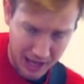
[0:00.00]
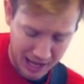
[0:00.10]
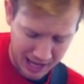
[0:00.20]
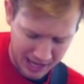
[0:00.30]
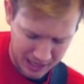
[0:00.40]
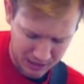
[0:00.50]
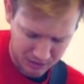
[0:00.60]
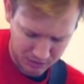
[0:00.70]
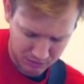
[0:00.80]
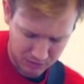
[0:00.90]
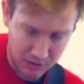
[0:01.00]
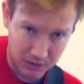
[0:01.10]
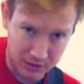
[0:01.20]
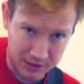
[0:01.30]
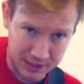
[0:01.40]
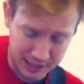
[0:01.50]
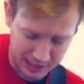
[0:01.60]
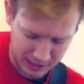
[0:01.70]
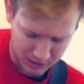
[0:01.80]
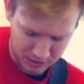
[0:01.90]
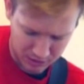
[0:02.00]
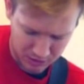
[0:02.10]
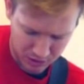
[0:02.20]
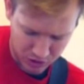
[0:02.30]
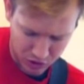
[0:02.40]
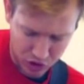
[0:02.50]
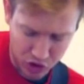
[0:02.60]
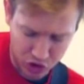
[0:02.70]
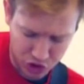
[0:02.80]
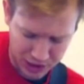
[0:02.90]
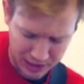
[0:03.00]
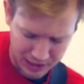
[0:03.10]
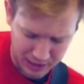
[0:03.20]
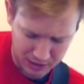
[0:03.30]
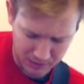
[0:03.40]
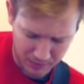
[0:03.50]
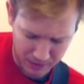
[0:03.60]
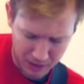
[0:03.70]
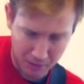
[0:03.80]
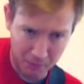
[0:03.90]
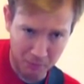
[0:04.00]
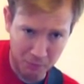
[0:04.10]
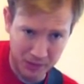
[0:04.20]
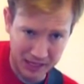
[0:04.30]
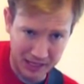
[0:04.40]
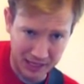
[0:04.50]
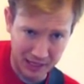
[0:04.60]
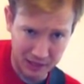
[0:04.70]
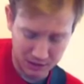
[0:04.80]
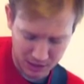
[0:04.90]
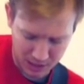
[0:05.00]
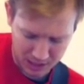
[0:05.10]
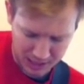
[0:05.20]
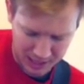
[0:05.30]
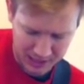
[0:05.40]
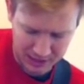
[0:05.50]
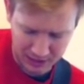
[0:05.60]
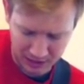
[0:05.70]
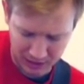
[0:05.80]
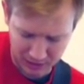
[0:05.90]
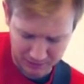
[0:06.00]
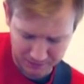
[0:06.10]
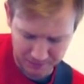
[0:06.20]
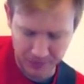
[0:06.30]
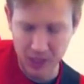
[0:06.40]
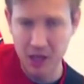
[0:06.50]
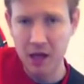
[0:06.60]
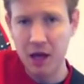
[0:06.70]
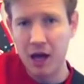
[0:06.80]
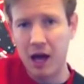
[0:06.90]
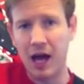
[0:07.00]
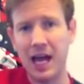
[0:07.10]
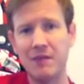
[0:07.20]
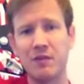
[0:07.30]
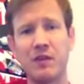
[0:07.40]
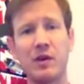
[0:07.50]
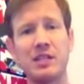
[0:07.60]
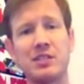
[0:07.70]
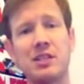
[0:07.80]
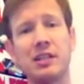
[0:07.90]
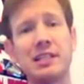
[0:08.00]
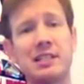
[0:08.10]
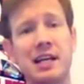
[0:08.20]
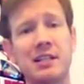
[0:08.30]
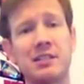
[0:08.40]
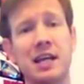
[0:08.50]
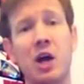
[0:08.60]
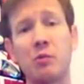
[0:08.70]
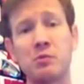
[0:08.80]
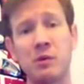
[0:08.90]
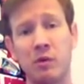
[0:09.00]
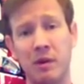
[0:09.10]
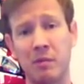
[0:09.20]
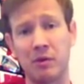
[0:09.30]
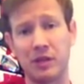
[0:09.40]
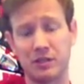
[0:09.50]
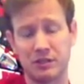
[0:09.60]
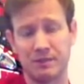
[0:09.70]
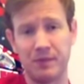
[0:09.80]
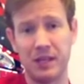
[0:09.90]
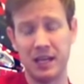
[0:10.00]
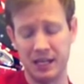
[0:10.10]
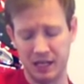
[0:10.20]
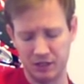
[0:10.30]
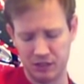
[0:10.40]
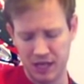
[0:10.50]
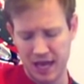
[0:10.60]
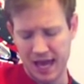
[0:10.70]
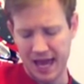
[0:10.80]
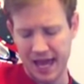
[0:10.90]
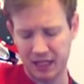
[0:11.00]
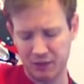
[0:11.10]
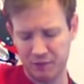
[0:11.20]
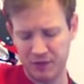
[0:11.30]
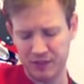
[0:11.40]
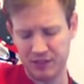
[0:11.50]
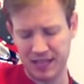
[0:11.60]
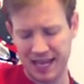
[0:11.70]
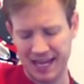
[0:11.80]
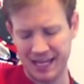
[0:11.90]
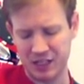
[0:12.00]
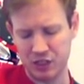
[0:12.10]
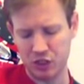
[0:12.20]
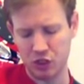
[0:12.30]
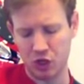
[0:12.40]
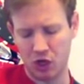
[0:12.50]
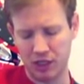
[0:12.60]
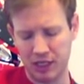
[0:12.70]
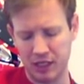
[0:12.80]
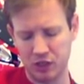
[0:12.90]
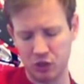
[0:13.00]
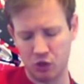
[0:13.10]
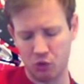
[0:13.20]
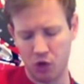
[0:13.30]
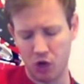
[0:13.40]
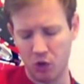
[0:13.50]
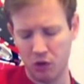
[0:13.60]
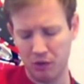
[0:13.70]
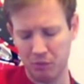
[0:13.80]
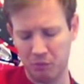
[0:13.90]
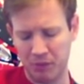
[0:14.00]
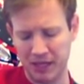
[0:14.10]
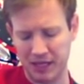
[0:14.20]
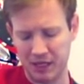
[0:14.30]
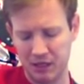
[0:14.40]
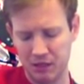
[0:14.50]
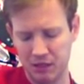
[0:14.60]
A, D, G, B, and E. I have a very silly sentence that helps me remember this. It is, elephants and donkeys grow big